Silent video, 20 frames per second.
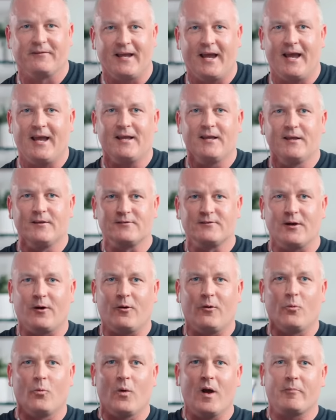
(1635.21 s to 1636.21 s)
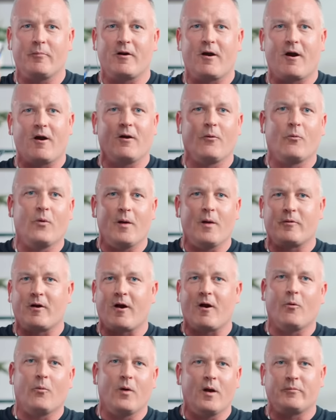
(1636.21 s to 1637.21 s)
Okay, so webinar,
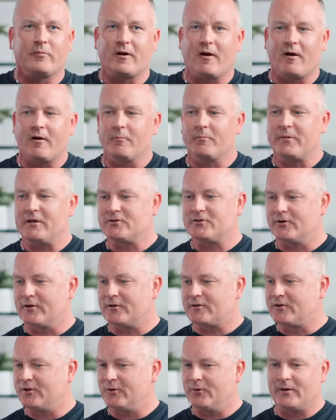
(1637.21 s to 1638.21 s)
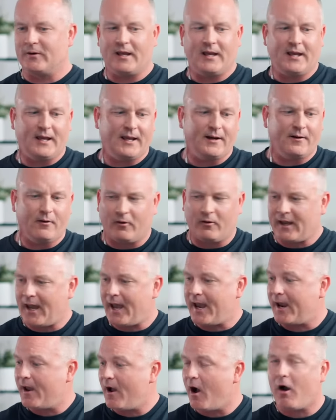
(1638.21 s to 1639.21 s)
webinar, webinar. Be sure to tune in.
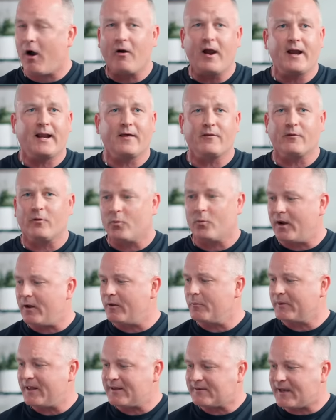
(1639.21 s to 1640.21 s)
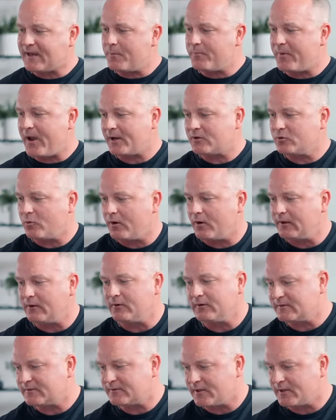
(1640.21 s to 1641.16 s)
Okay, all right, Heather. Well, let's get back to our little